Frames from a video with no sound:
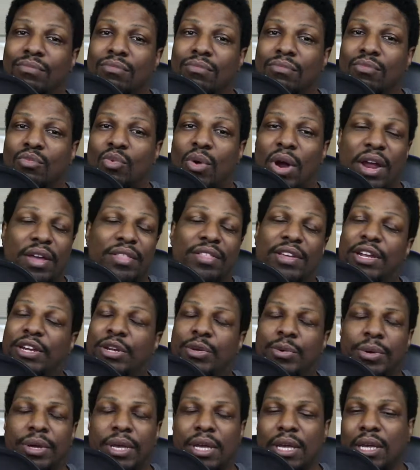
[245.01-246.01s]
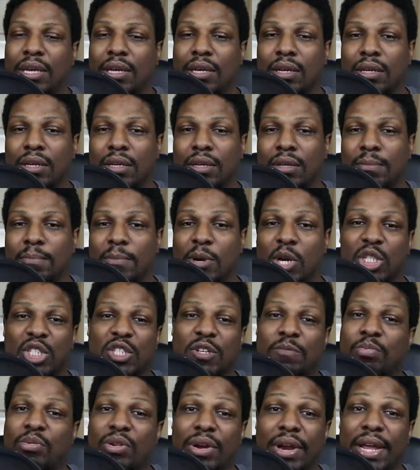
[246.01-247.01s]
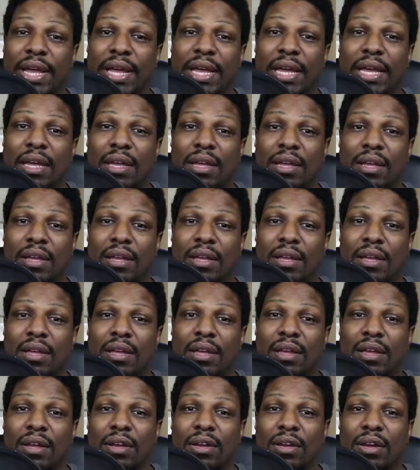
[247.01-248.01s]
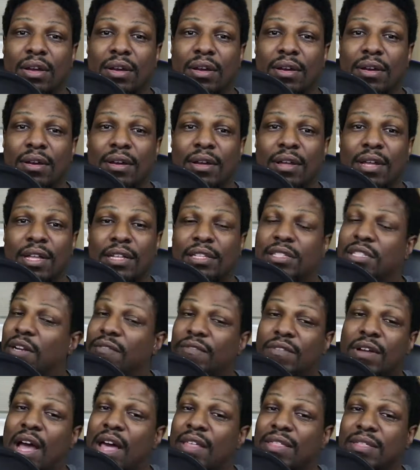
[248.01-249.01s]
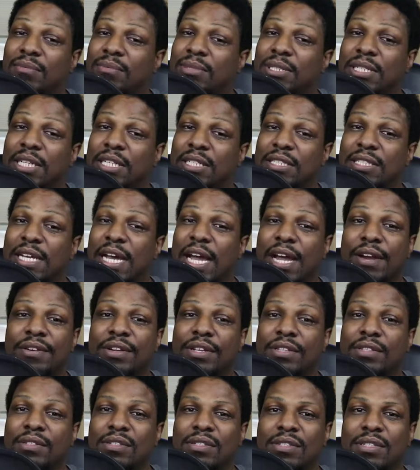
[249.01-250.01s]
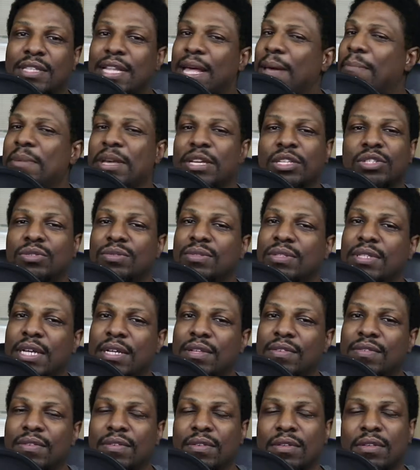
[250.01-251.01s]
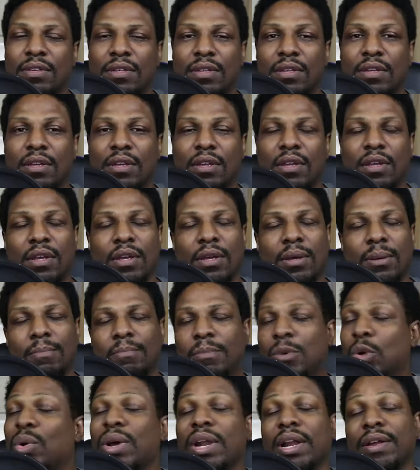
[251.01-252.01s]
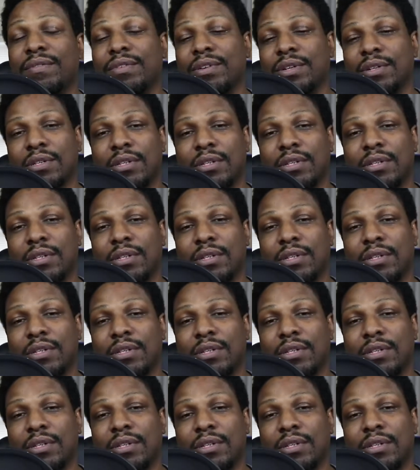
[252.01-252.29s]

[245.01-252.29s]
why are they doing Birds of Prey instead of Gotham City Sirens? That makes no sense. But whatever.